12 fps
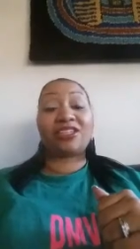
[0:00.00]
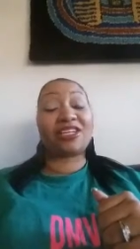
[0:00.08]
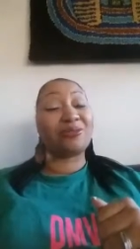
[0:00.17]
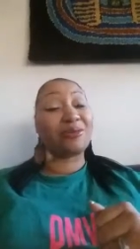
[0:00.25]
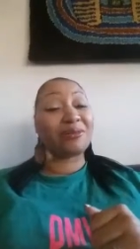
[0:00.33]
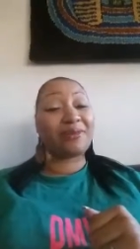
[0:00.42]
So
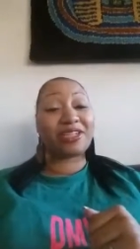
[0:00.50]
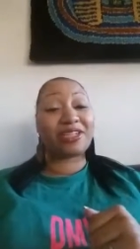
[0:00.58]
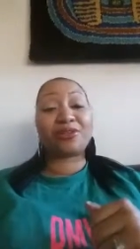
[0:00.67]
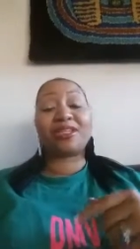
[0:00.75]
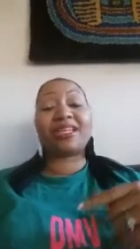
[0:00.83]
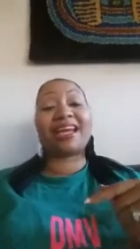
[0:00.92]
you want to make
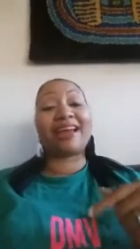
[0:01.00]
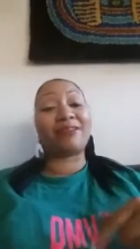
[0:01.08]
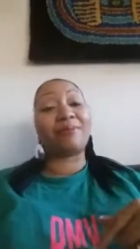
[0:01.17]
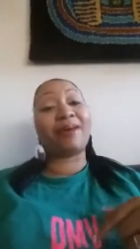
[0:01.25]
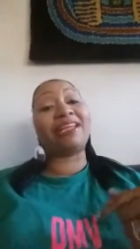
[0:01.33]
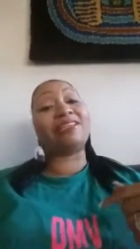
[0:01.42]
sure that
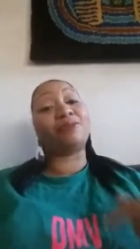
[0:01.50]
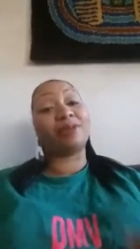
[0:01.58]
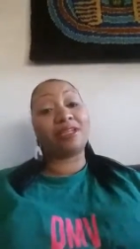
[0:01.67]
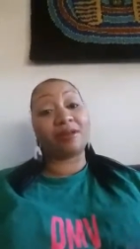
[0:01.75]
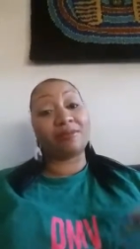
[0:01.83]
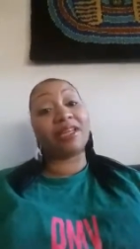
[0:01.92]
everybody's
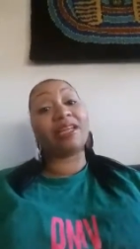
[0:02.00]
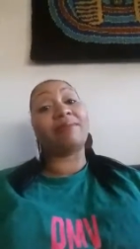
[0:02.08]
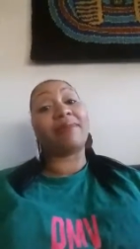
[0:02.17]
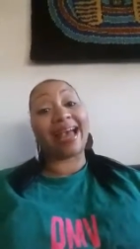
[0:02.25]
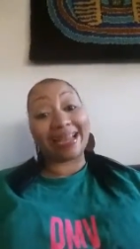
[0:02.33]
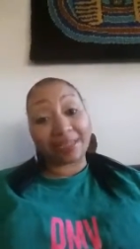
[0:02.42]

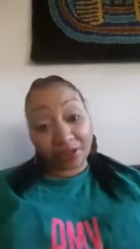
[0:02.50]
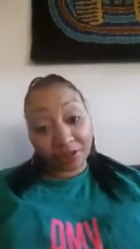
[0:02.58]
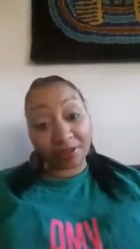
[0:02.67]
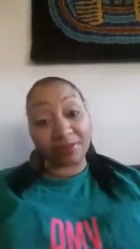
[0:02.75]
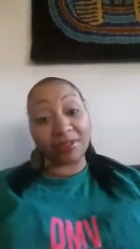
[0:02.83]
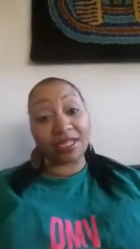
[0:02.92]
recommitting back
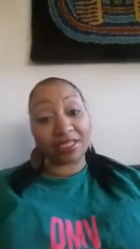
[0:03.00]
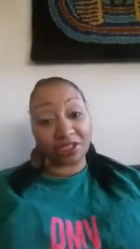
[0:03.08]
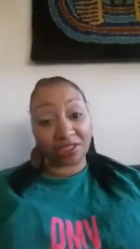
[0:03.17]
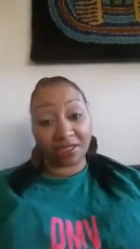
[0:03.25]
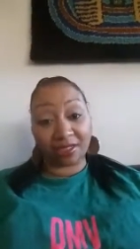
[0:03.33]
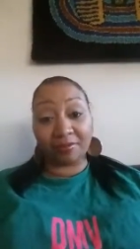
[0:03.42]
to the
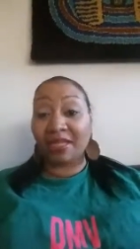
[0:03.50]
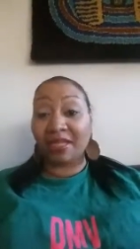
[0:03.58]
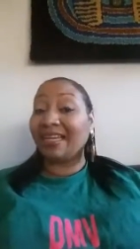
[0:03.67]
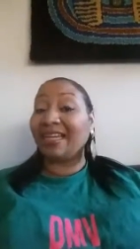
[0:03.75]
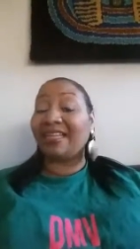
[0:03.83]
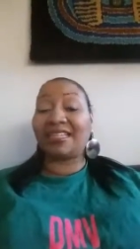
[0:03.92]
relationship.
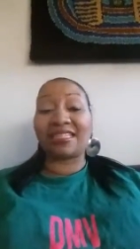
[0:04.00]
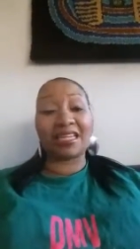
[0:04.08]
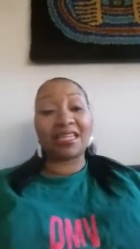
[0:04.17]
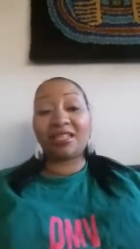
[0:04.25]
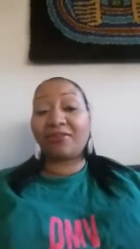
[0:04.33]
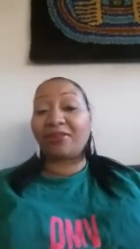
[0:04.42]
And it's
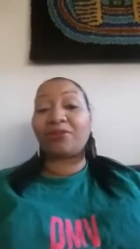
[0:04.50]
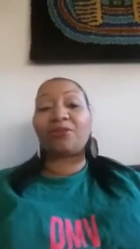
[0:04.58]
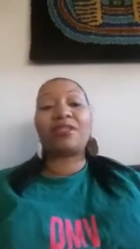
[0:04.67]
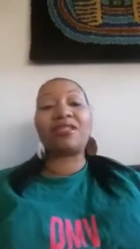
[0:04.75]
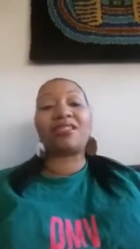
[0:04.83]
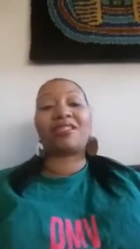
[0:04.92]
an
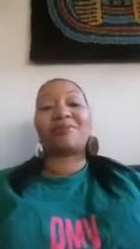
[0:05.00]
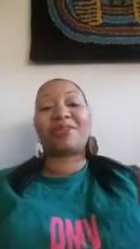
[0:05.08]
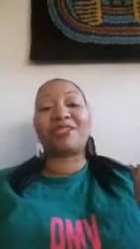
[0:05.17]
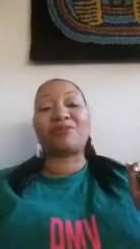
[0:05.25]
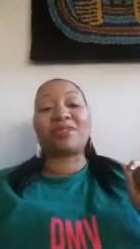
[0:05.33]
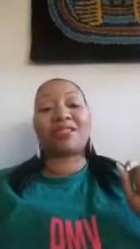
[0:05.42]
individual decision
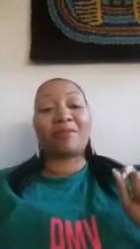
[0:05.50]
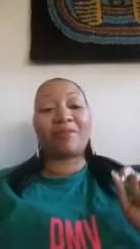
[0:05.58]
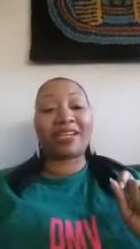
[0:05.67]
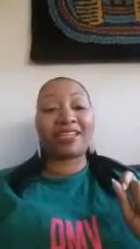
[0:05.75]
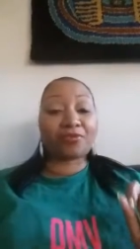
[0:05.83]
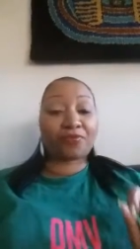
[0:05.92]
because when
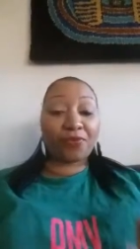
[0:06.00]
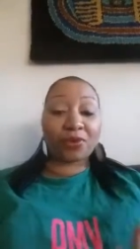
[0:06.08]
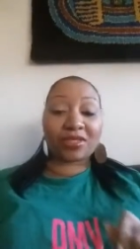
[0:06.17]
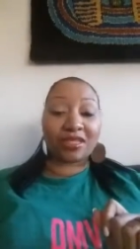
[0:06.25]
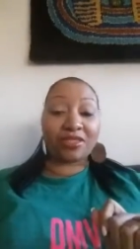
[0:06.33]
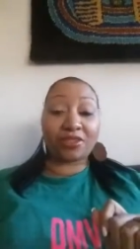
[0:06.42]
somebody is
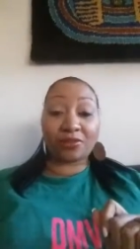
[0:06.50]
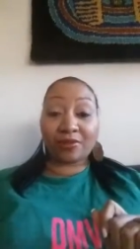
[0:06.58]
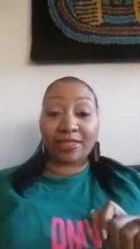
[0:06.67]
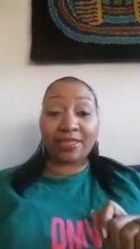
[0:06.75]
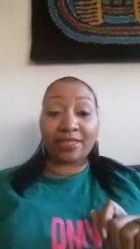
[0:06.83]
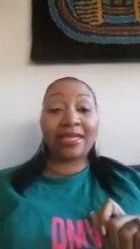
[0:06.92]
forced
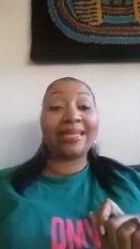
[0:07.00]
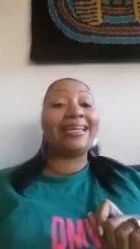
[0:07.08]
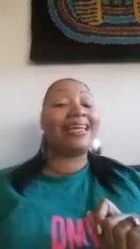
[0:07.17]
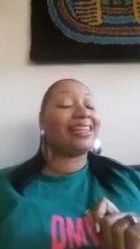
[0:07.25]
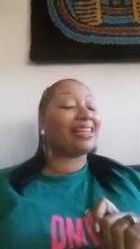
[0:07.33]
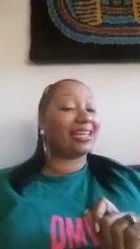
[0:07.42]
into it,
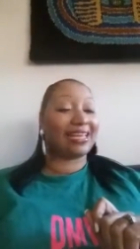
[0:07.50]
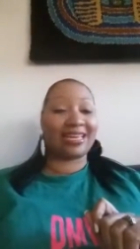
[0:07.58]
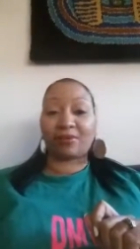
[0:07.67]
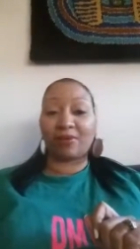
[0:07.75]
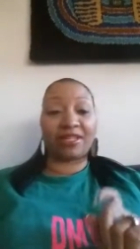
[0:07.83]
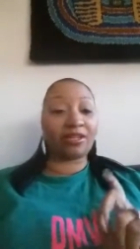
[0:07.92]
then
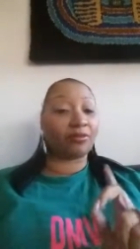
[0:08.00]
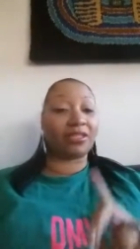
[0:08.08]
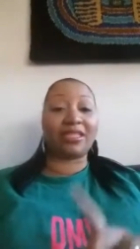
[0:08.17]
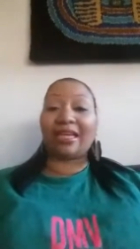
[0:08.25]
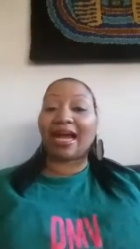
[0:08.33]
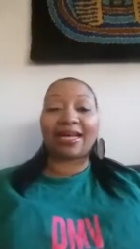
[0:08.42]
guess what? They're
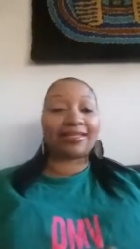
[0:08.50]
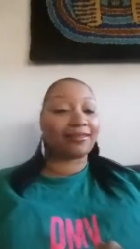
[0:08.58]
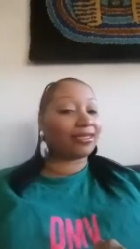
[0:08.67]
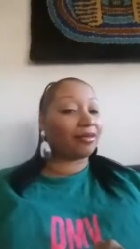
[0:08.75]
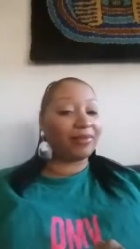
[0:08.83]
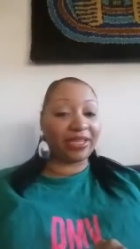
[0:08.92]
really not
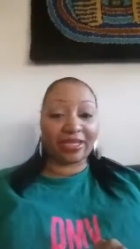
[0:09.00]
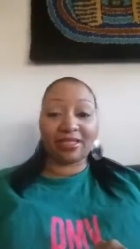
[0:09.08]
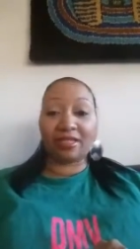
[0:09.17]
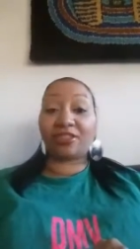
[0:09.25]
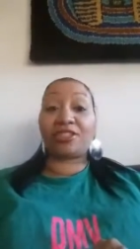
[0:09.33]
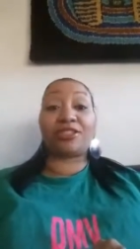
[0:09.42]

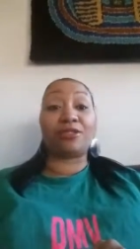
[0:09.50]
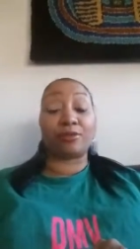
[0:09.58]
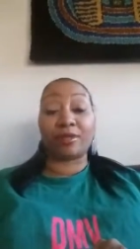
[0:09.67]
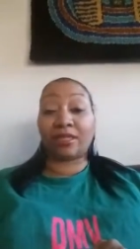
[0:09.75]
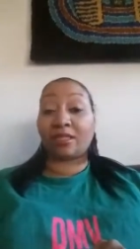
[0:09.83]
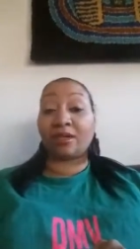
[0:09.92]
committing. They're just
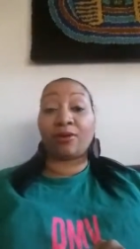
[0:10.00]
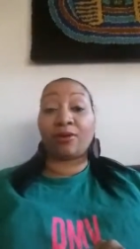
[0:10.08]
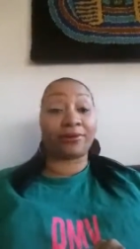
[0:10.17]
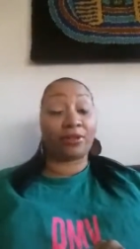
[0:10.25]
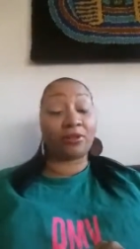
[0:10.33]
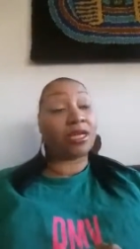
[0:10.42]
doing it to
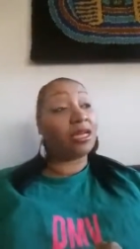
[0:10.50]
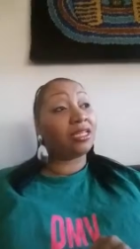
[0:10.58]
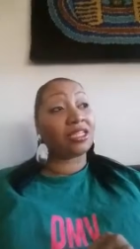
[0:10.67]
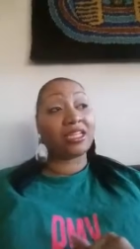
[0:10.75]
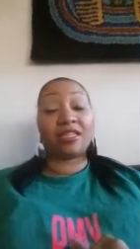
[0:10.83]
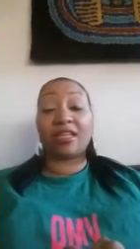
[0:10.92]
go along.
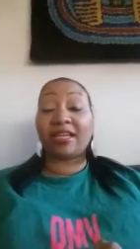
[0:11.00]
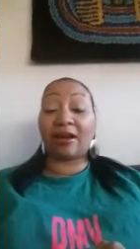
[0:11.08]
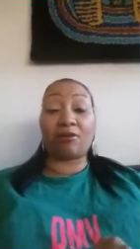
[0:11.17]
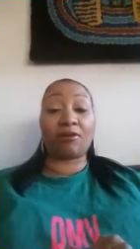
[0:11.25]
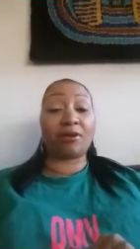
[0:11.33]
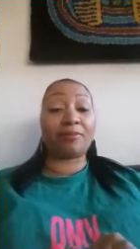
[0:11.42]
So either they
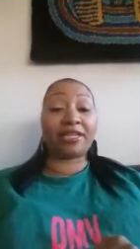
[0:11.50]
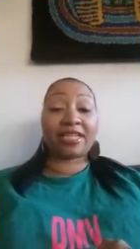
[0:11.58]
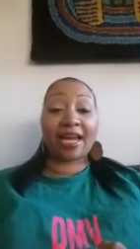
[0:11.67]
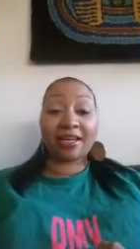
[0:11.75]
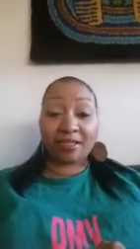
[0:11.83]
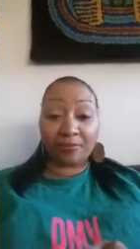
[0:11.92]
don't want to pay
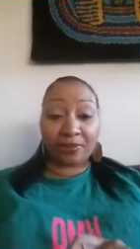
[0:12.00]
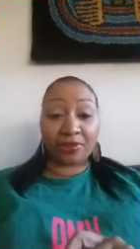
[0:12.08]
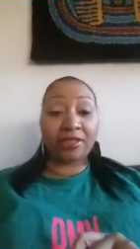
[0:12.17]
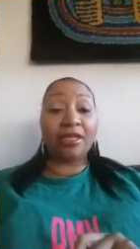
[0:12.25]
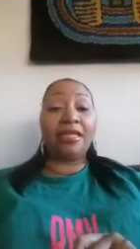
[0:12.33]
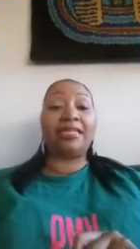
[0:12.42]
child
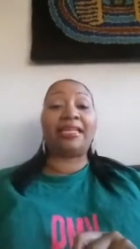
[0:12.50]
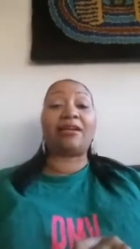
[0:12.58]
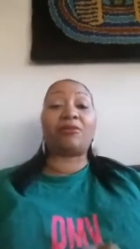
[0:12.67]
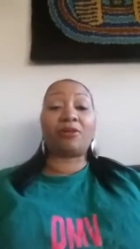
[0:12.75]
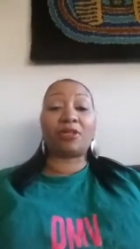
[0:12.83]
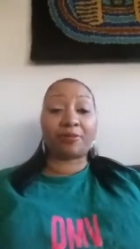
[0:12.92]
support, they
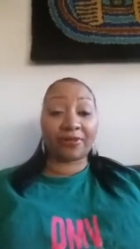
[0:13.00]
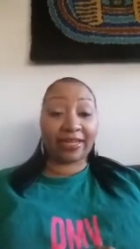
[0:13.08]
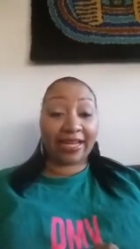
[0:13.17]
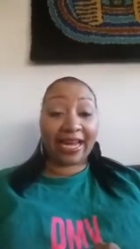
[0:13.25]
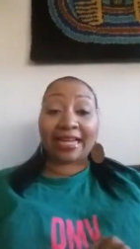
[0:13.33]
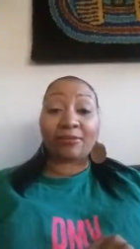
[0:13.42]
don't want to
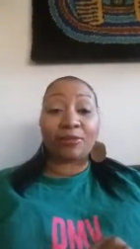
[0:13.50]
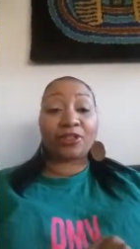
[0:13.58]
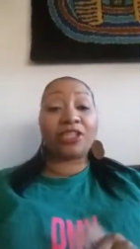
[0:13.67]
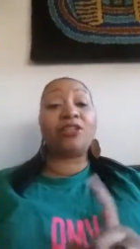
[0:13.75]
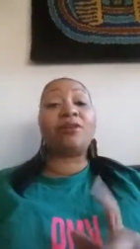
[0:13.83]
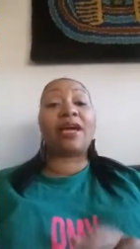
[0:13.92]
pay
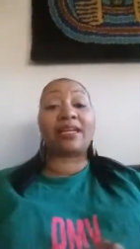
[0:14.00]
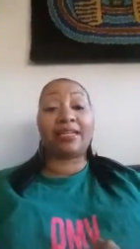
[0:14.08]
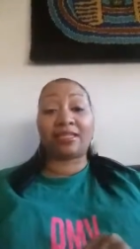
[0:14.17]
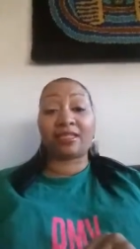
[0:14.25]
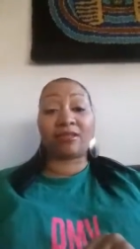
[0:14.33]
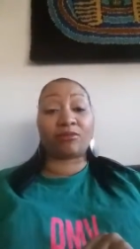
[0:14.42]
alimony. You got to
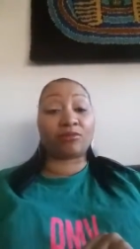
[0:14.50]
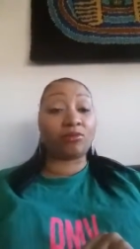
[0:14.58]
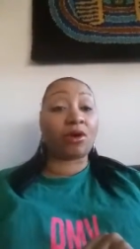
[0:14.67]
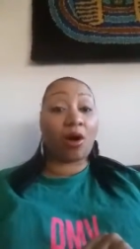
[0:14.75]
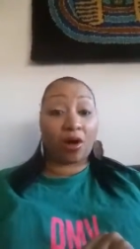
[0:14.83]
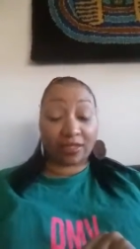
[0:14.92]
get to the
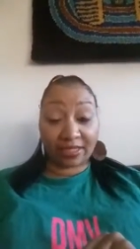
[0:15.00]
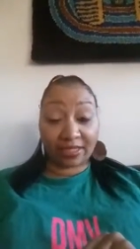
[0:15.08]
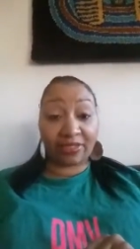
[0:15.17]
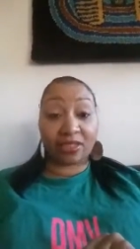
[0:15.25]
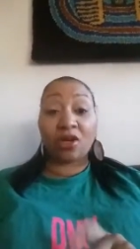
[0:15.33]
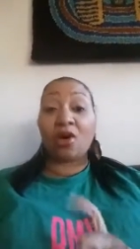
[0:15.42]
root cause
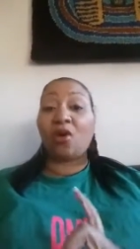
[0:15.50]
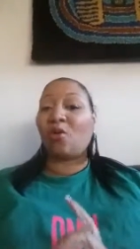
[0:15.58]
of it.